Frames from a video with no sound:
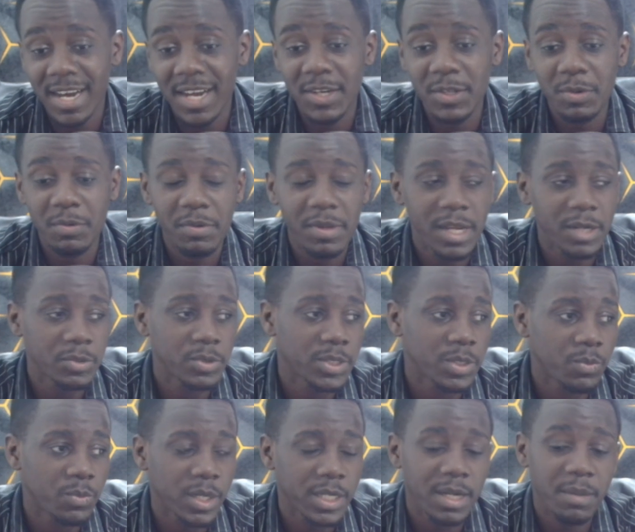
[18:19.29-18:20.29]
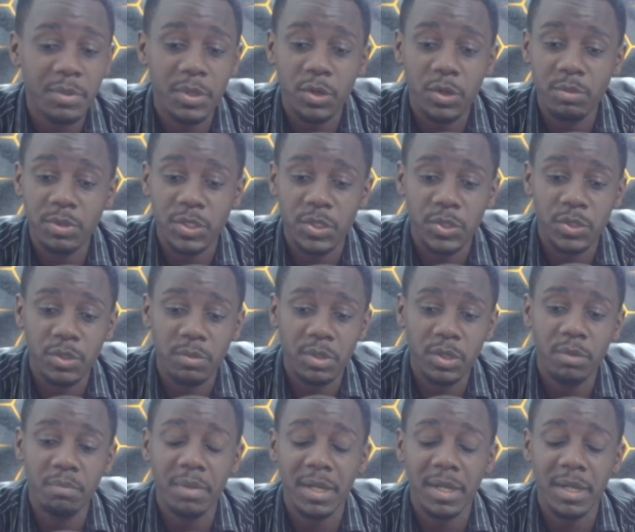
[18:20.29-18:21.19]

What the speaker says: and your reactions are welcome in the comment section below.